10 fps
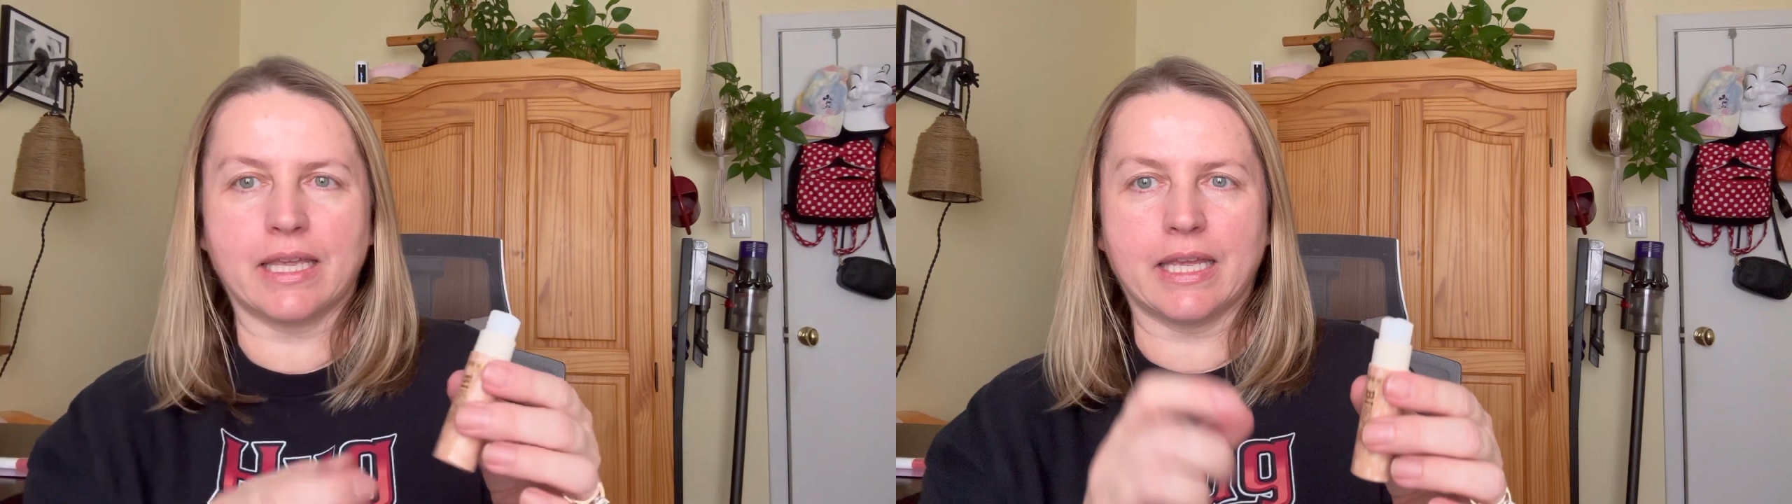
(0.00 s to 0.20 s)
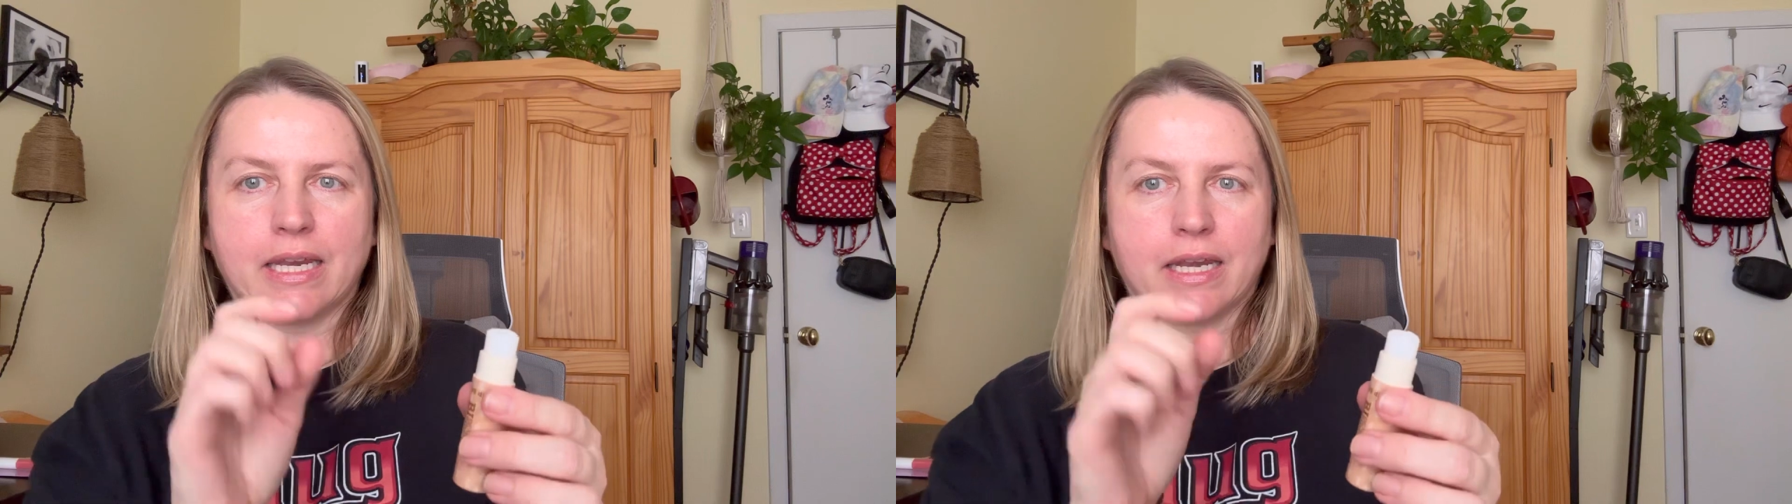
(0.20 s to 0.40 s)

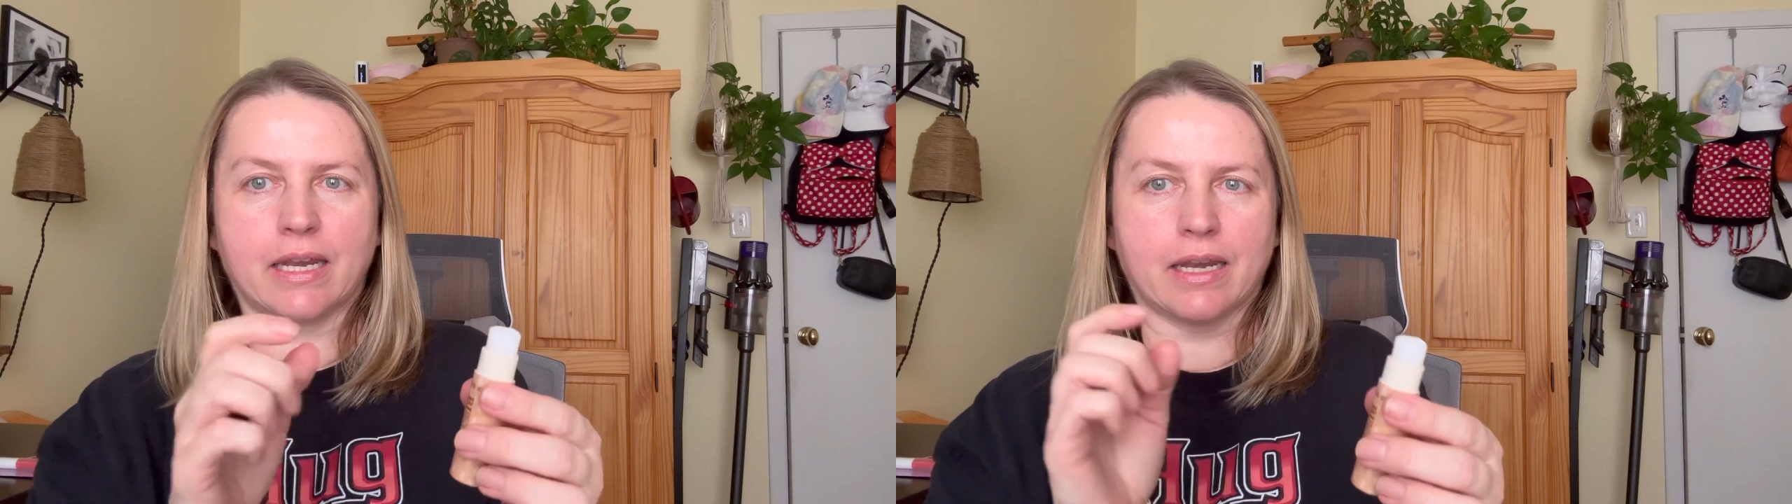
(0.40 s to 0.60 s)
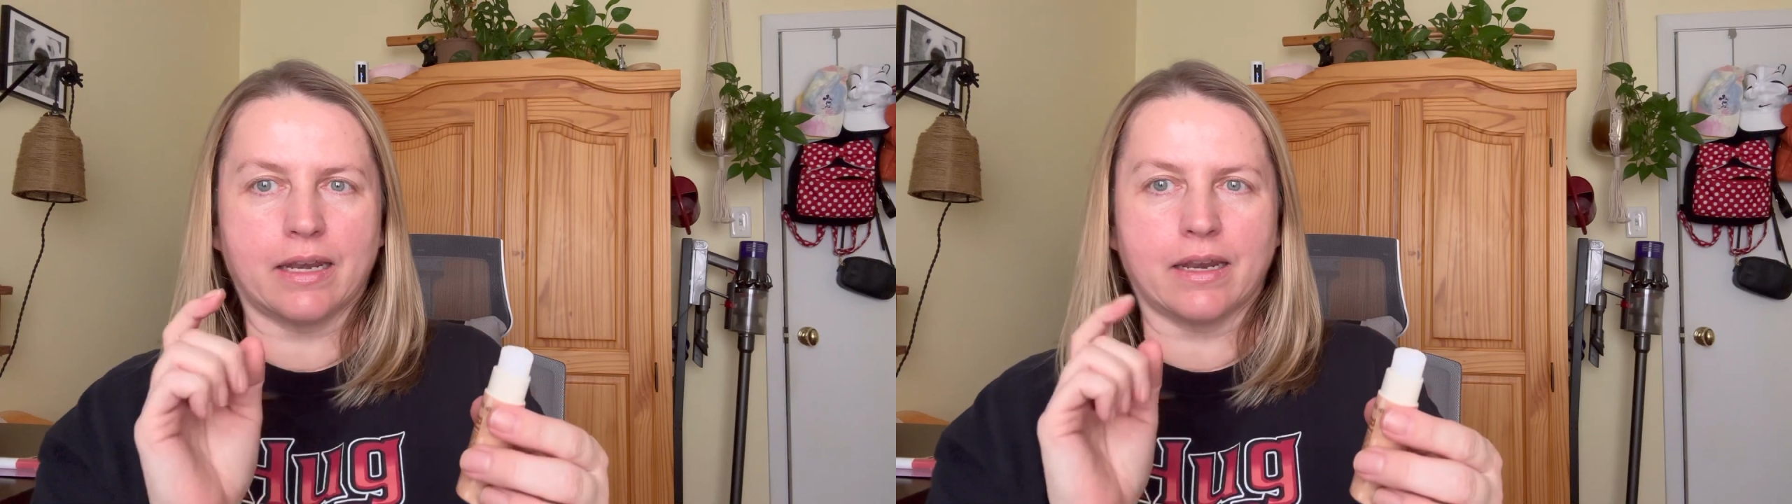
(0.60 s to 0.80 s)
get
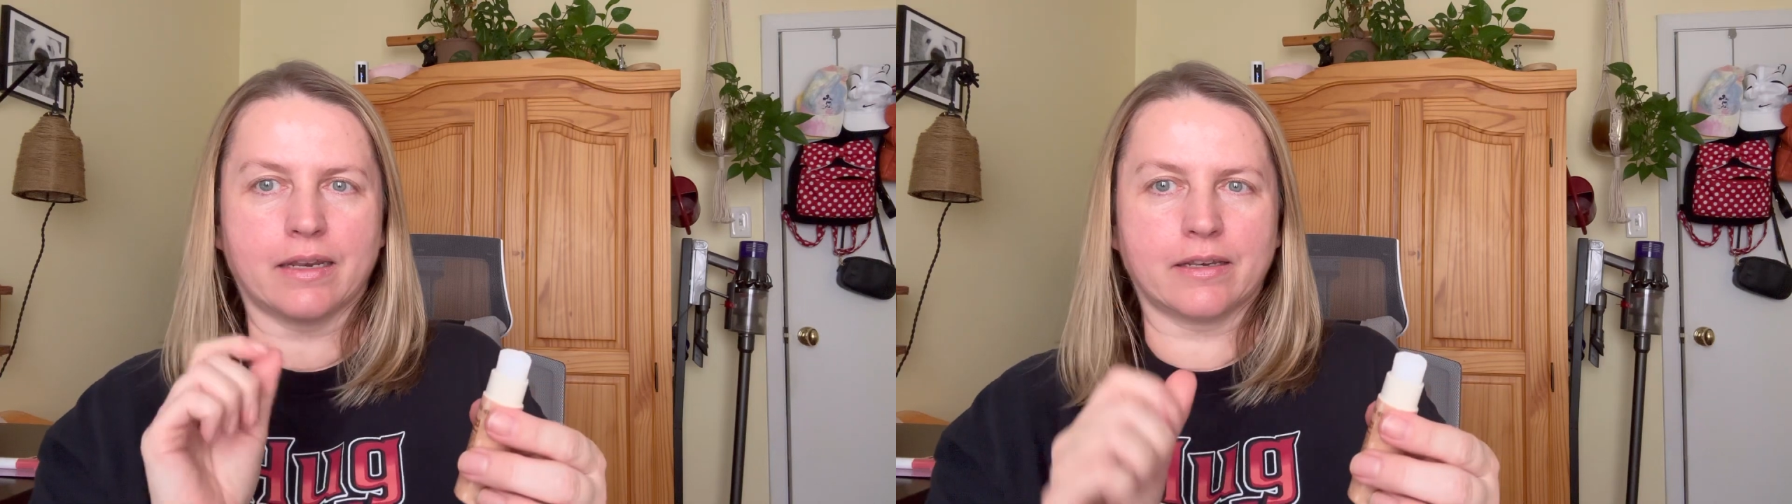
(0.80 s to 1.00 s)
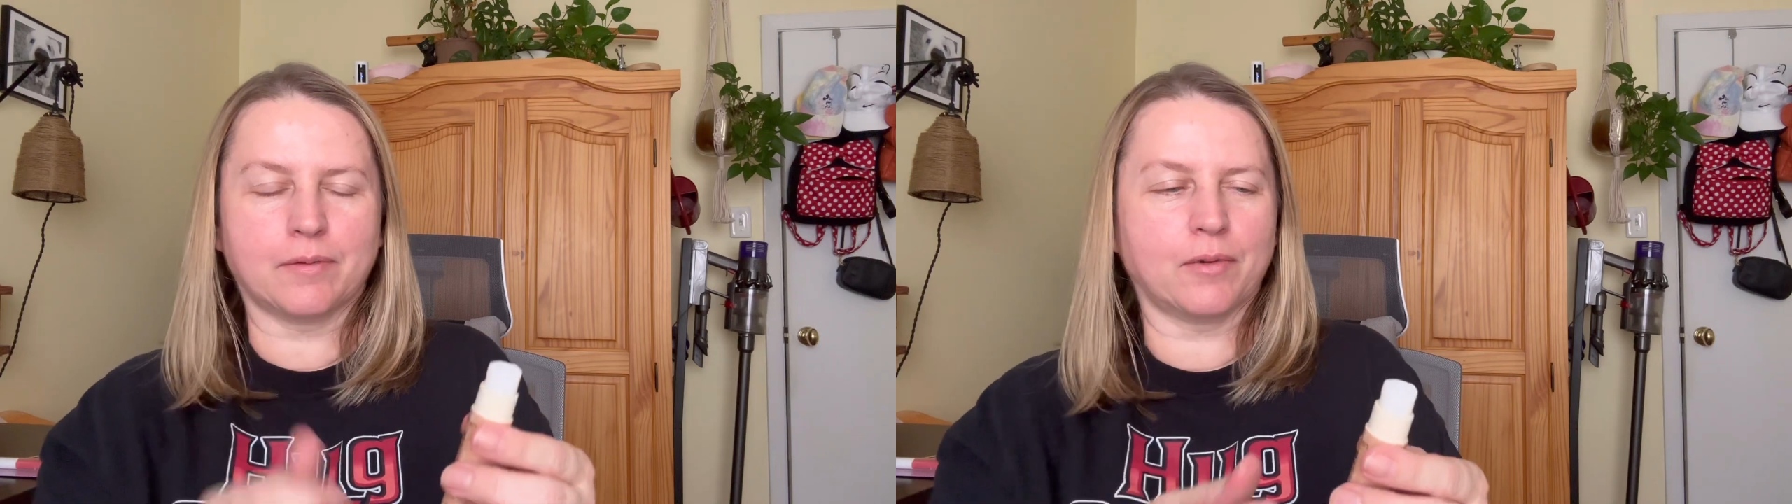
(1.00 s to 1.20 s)
it
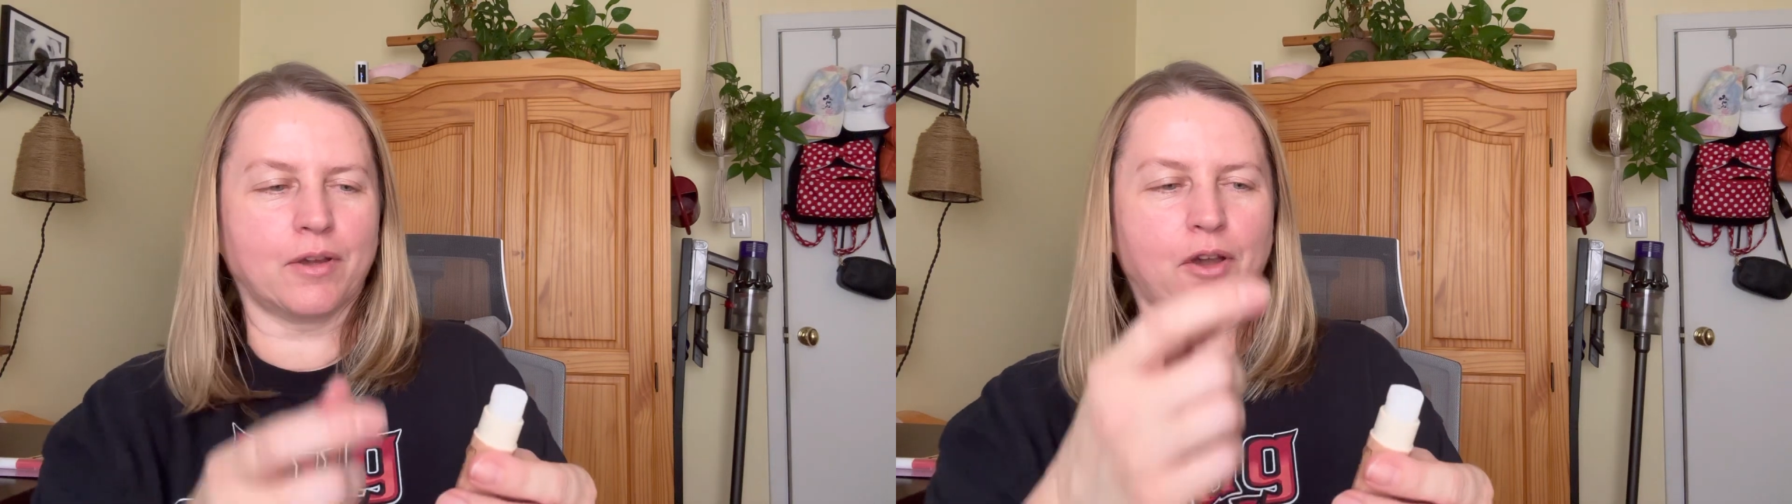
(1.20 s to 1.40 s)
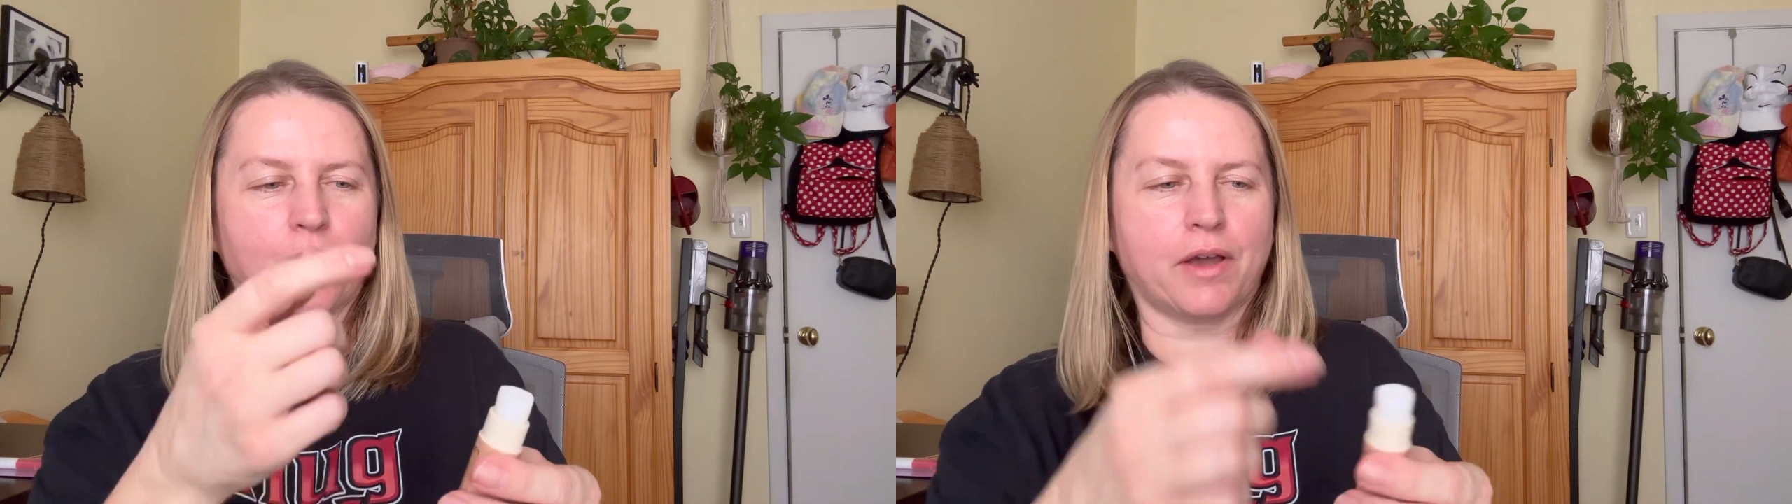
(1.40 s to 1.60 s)
to
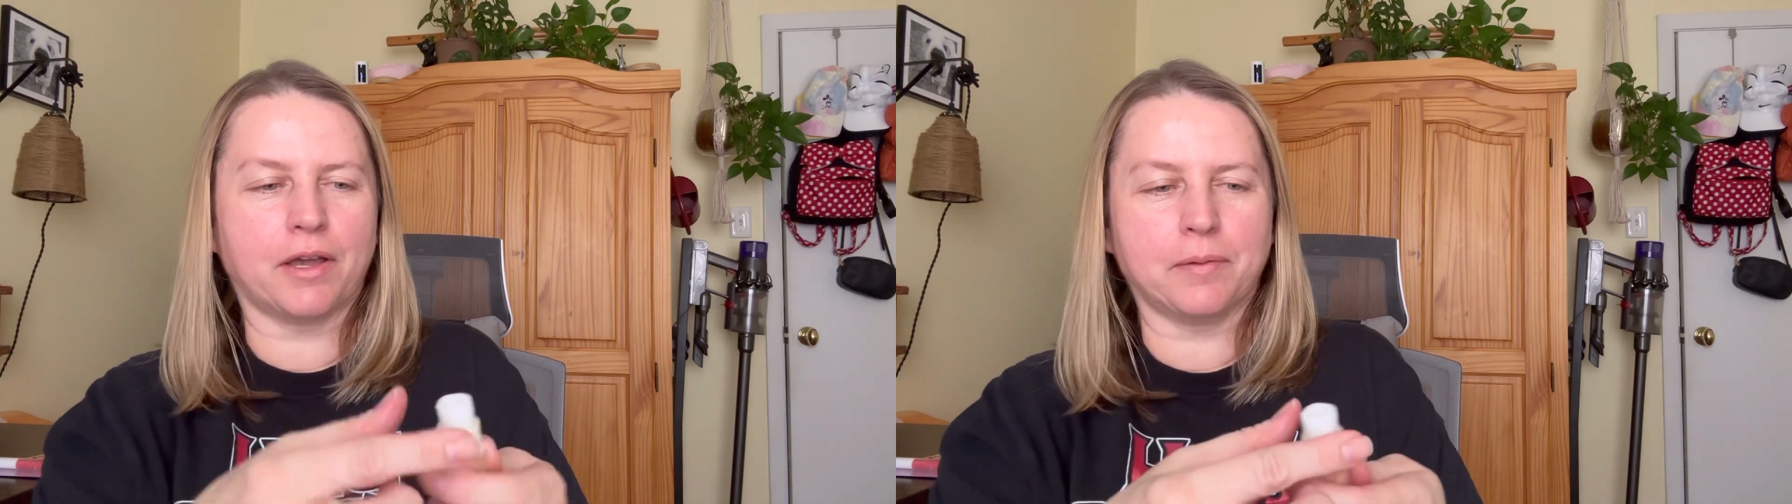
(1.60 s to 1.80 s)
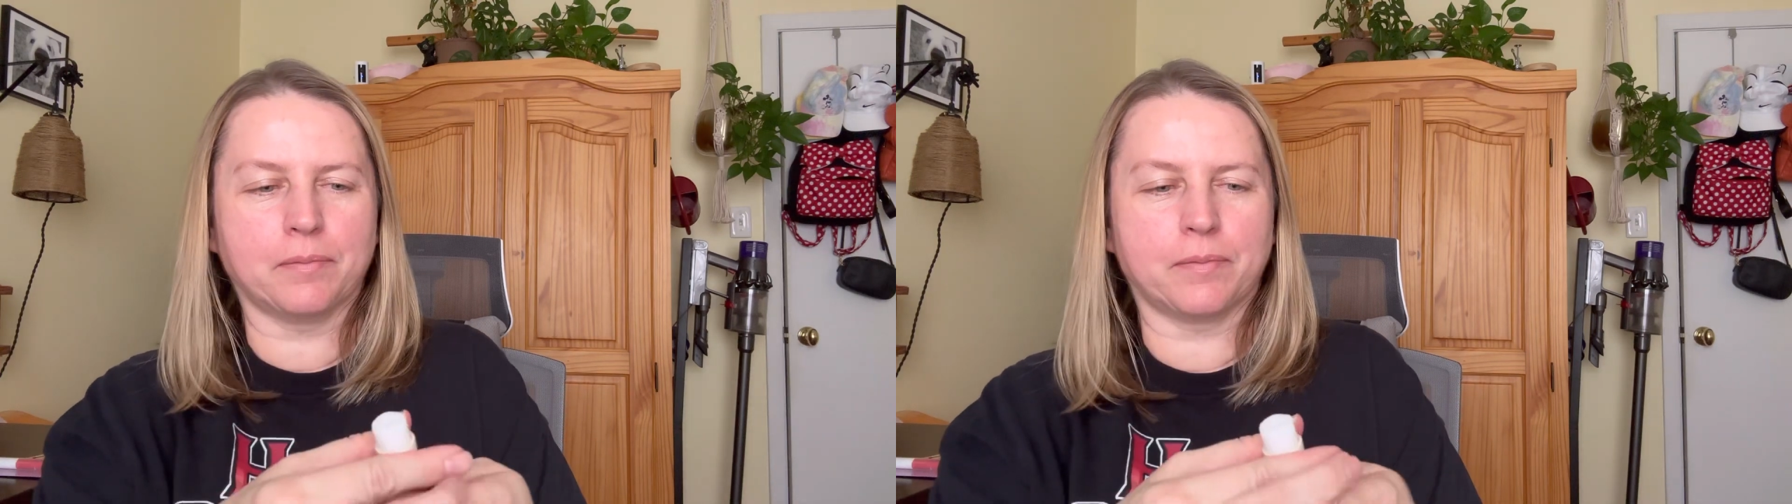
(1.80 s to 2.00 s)
go
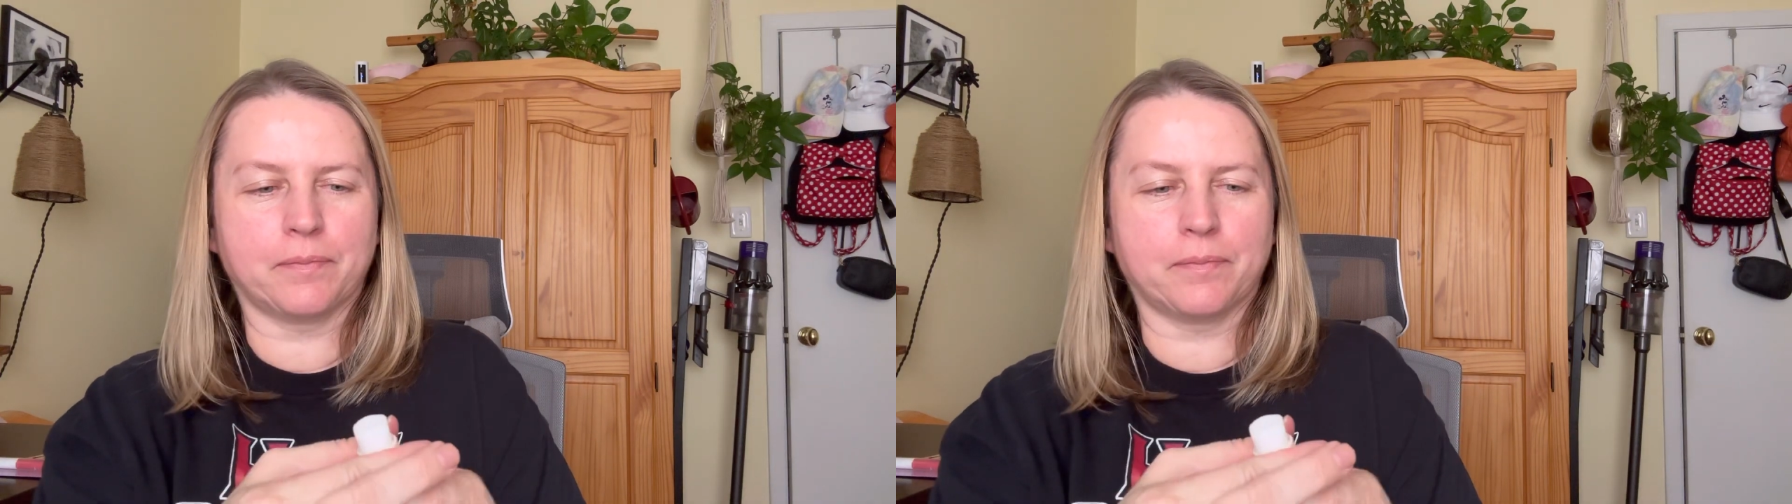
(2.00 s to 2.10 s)
up,